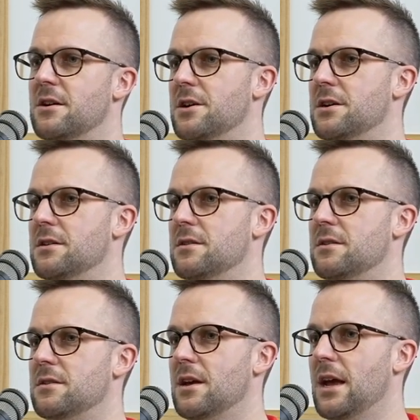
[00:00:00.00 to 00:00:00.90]
I reckon.
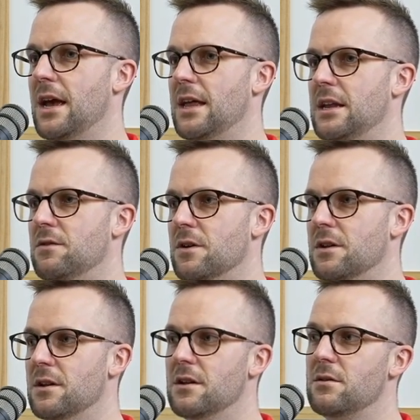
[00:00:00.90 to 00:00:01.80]
Yeah. And
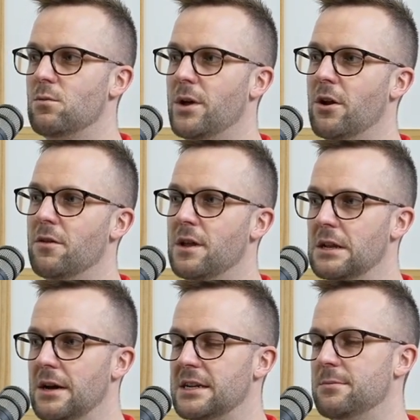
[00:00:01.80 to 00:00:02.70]
even we don't then
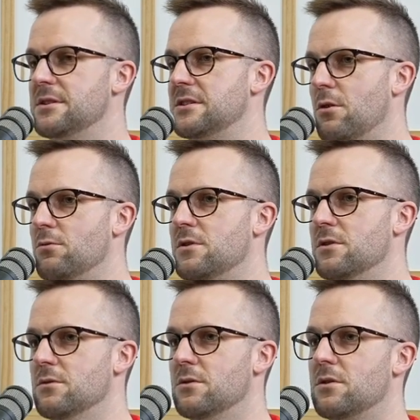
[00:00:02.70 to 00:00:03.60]
like to be sold
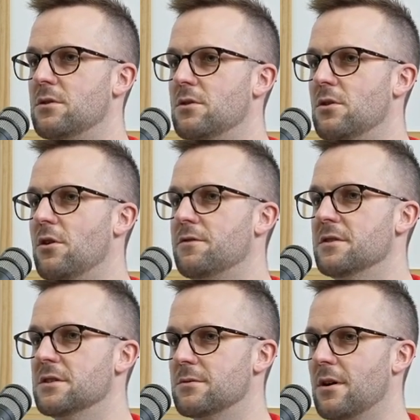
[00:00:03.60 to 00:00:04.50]
to
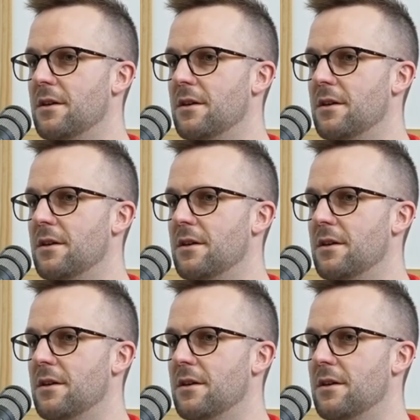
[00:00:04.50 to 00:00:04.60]
often as well.